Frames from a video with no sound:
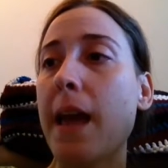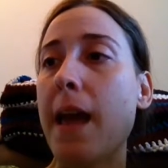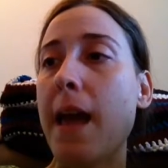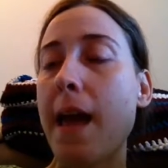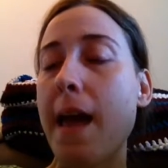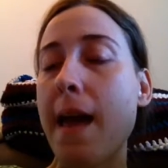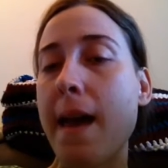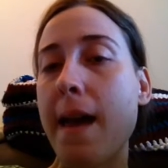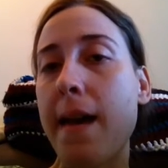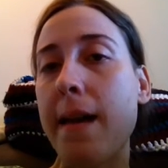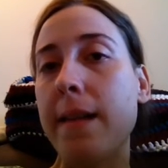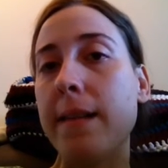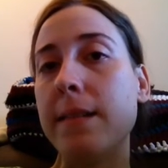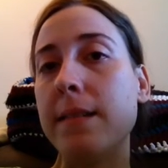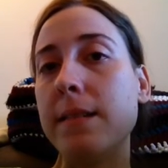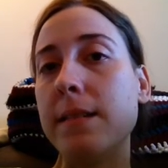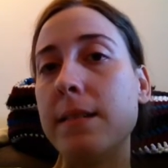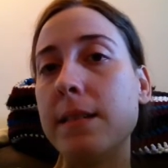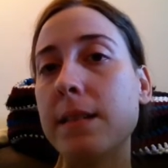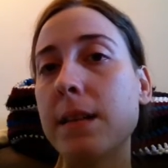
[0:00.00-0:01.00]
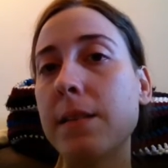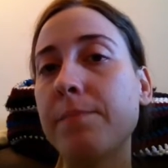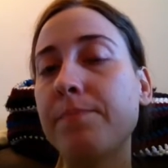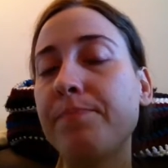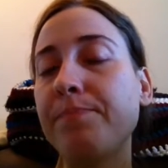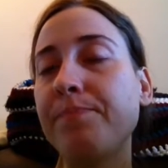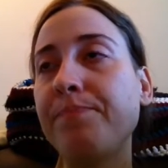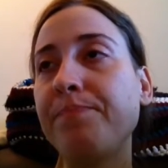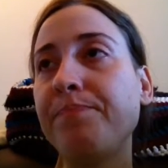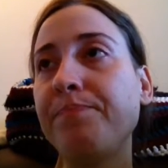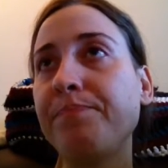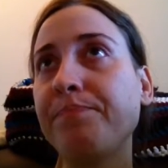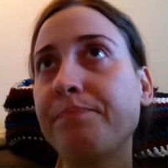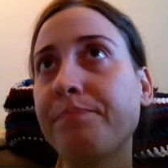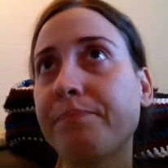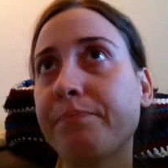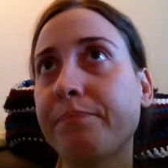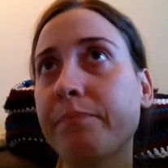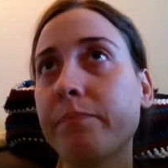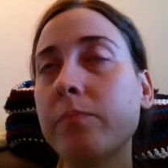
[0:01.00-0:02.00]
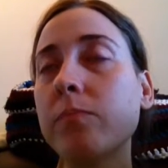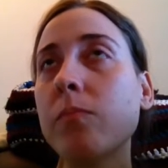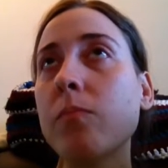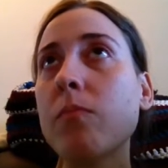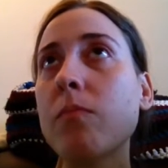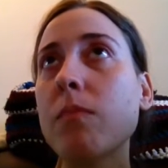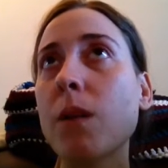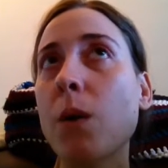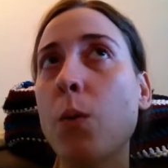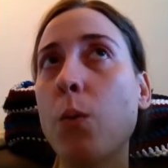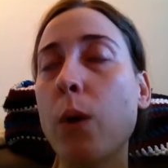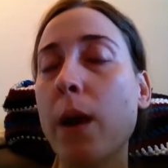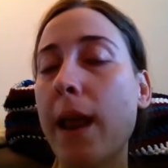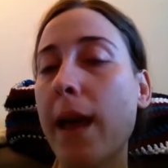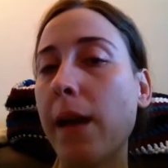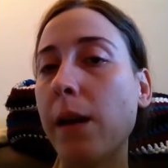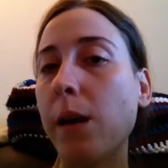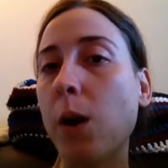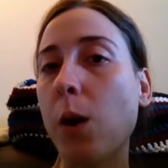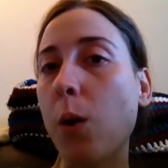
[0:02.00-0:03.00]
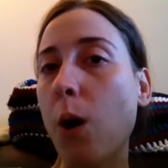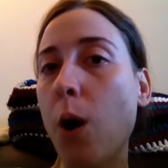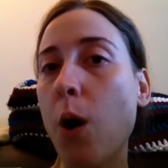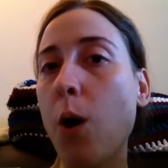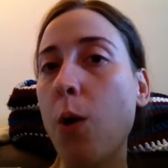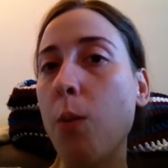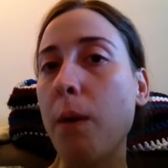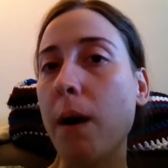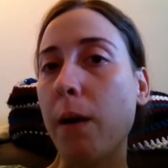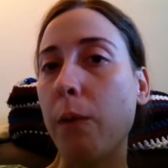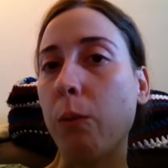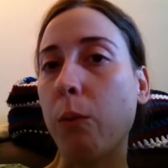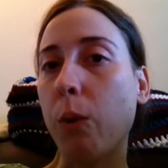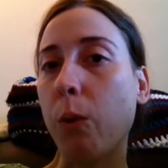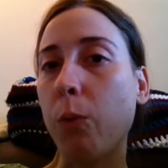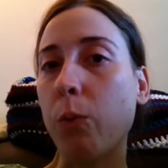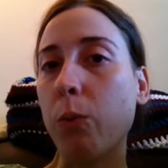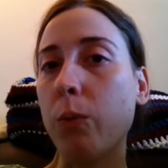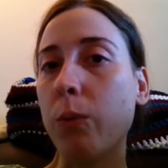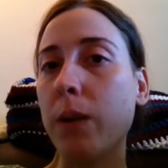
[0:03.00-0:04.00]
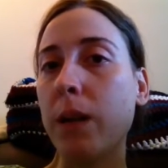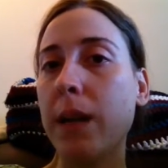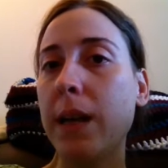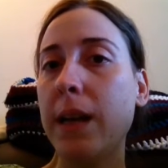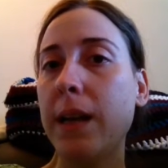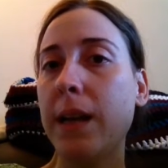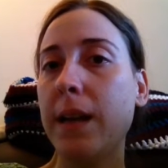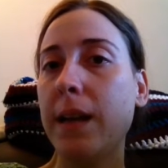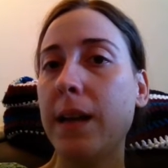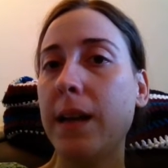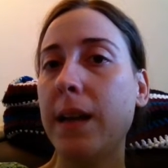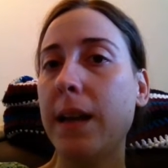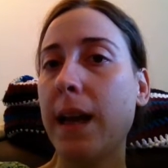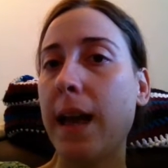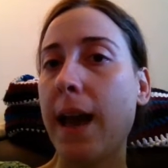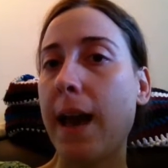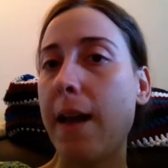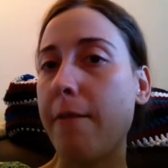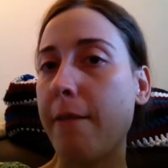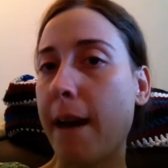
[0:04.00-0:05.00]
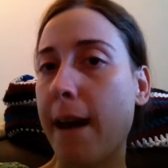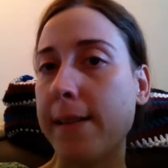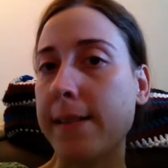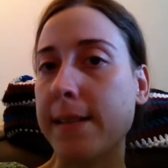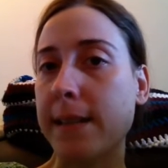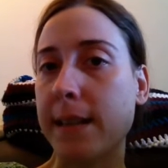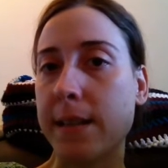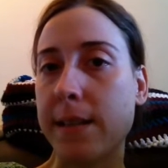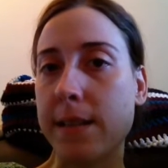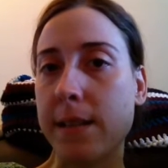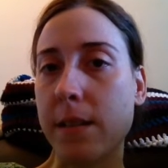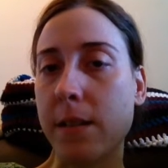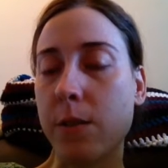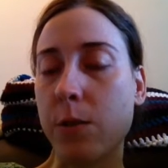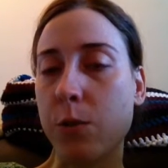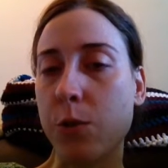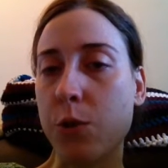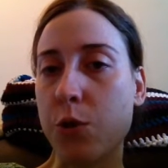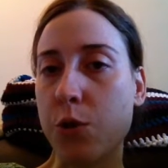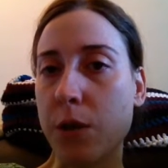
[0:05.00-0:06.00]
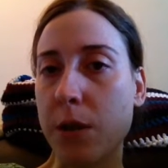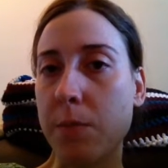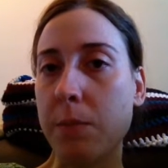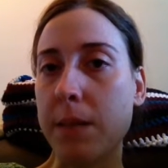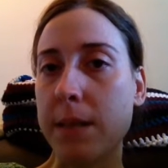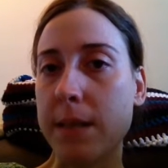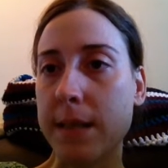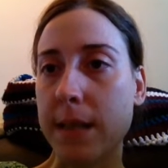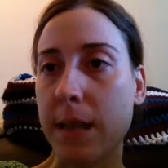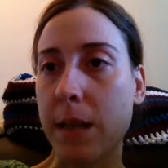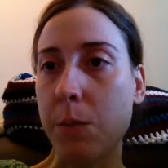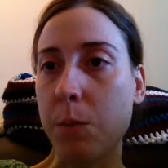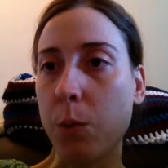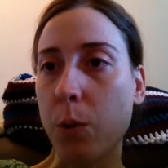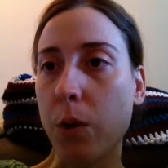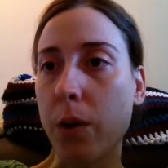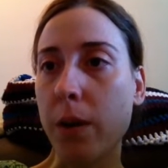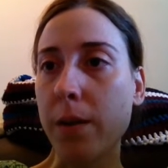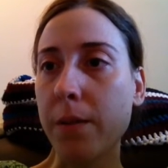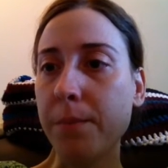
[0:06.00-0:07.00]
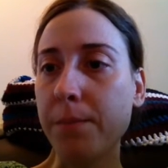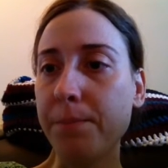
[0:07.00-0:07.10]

And when I go home, I won't have access to those treatments anymore.